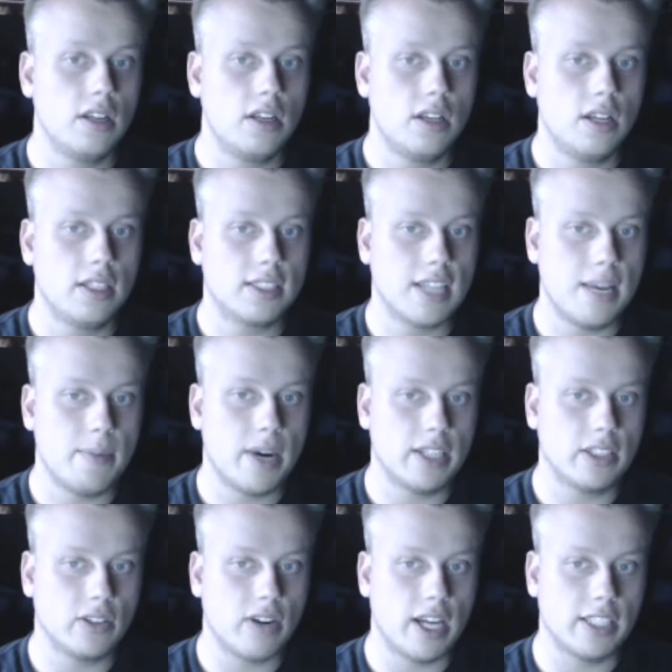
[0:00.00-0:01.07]
Escape
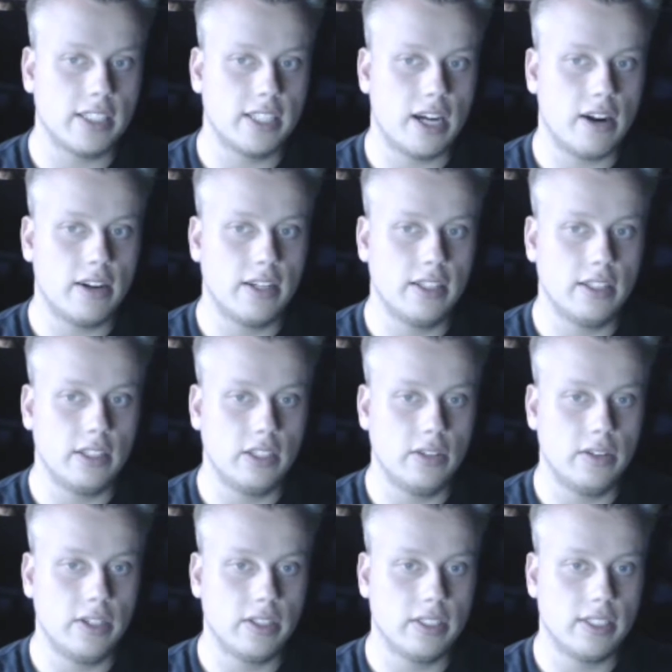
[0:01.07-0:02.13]
pods are crashing down, and you
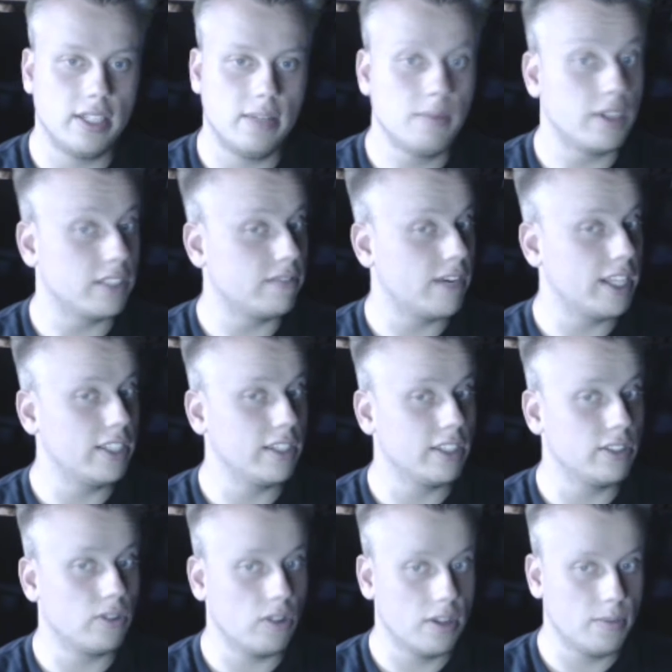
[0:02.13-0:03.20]
and your team must fight to
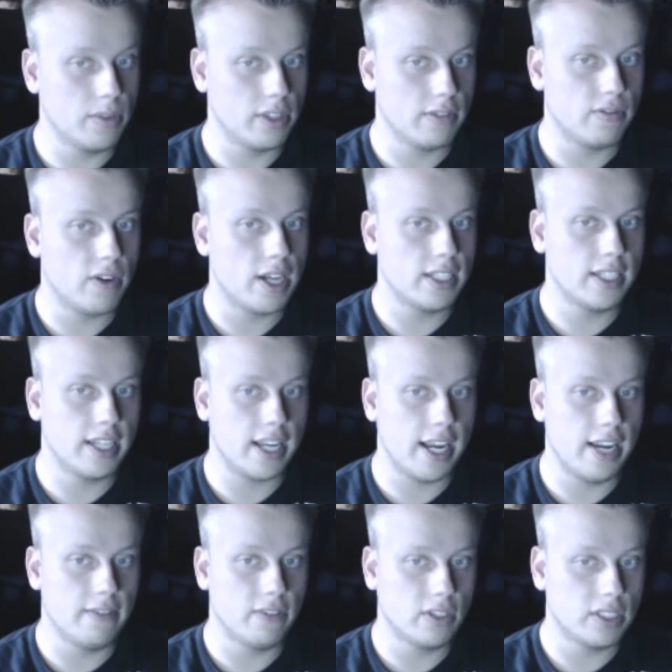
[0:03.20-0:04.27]
control them with a frantic
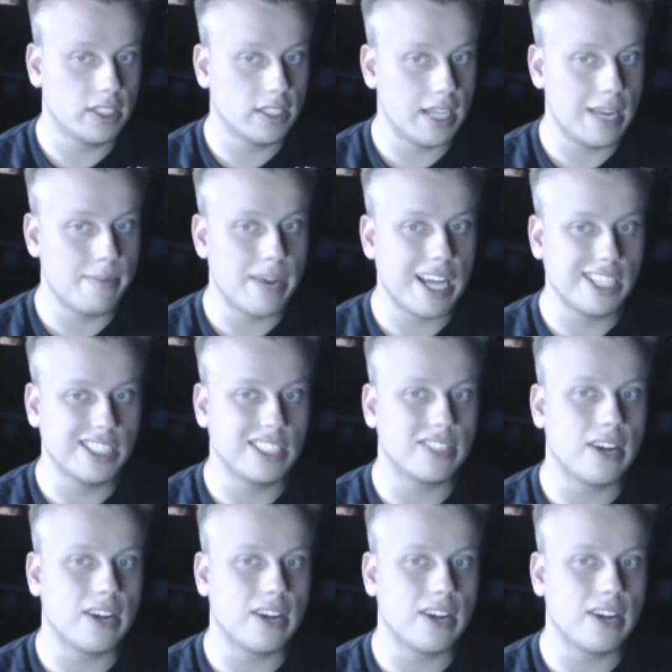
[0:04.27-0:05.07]
8 versus 8 matches.